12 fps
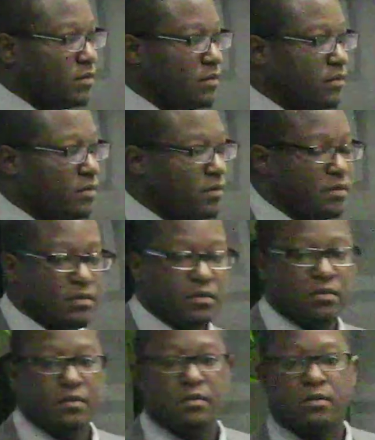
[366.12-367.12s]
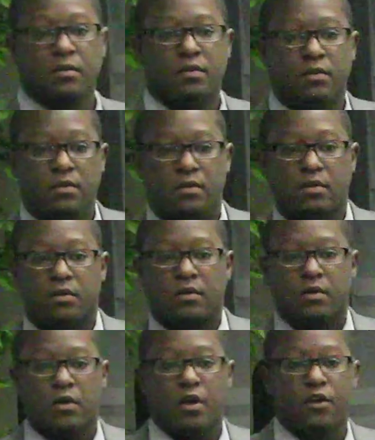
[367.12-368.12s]
Is it free cleaning?
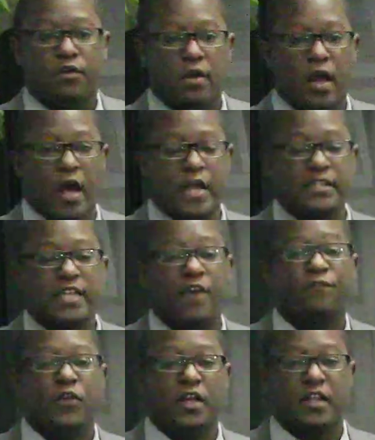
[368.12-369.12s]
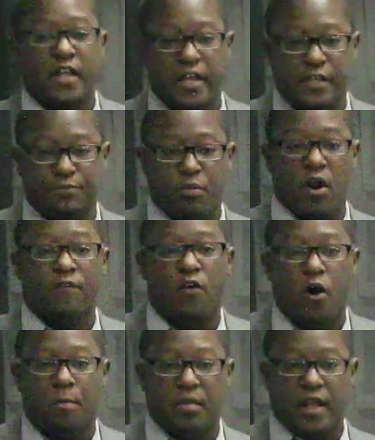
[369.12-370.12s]
It's not free cleaning, it's part
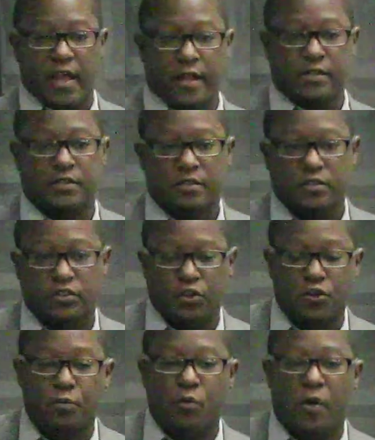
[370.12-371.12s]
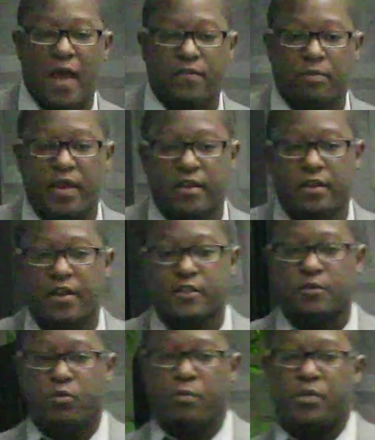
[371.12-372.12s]
of all plans. So you will have to pay
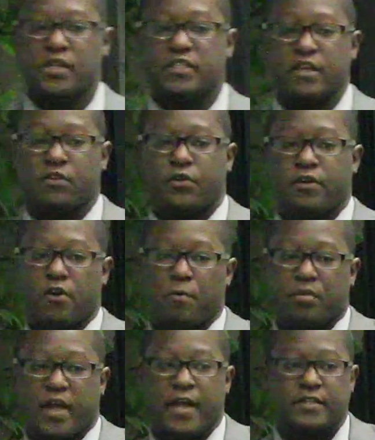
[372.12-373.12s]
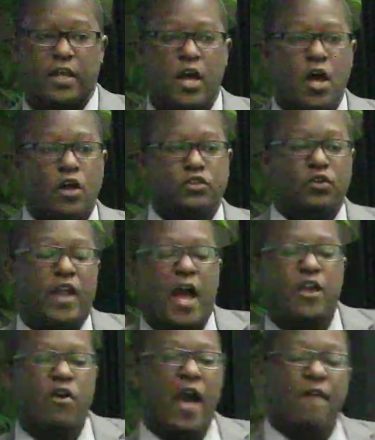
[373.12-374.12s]
deductible, but it's included in all plans. So
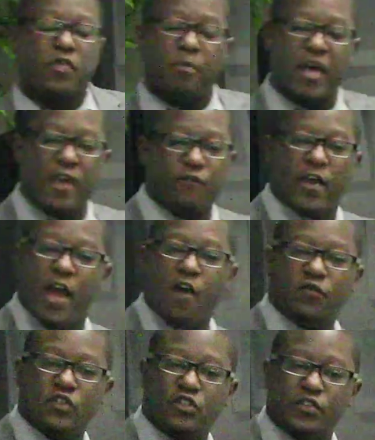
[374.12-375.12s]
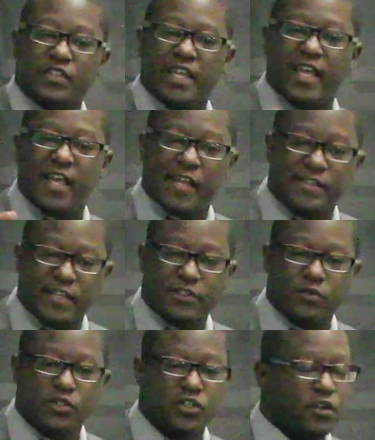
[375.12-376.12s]
now you don't have to pay for health insurance and
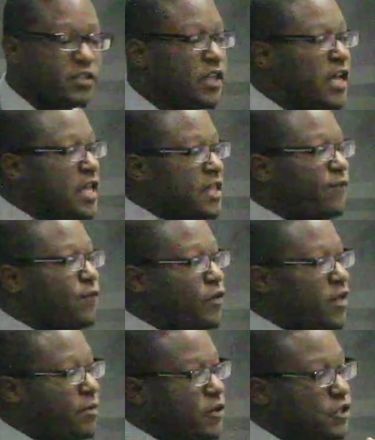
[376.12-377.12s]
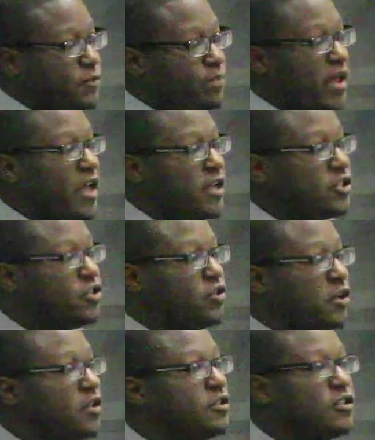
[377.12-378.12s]
dental insurance for them, you're just paying
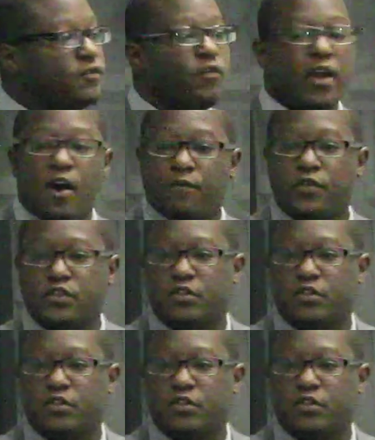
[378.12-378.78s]
strictly just for health